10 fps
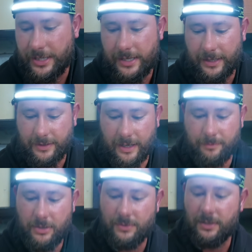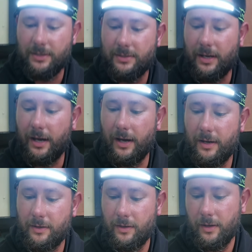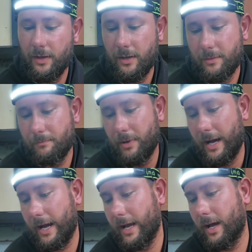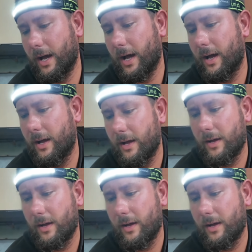sheeting that I'm using. It's uh, by uh,